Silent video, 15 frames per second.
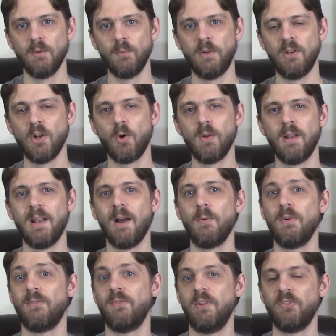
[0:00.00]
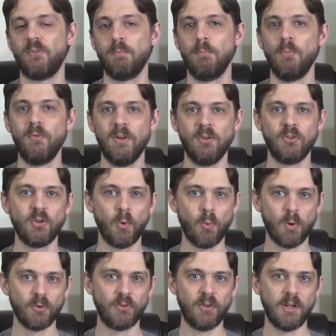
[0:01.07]
we know now if it's moving
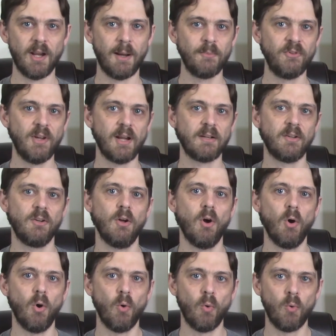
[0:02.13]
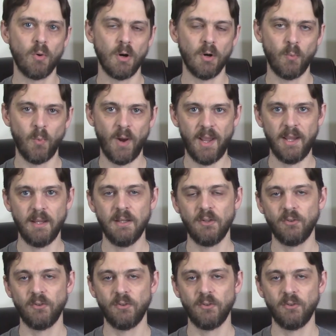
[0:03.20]
towards the object or away.